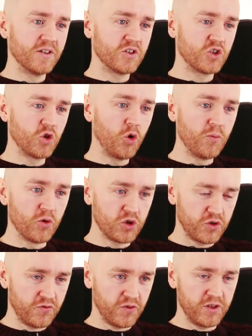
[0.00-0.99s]
so
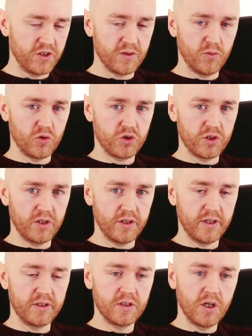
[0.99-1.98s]
much for these emotional
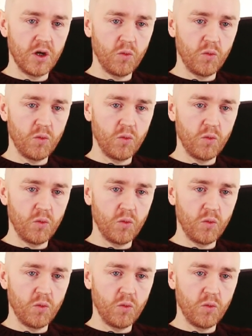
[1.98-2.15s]
needs.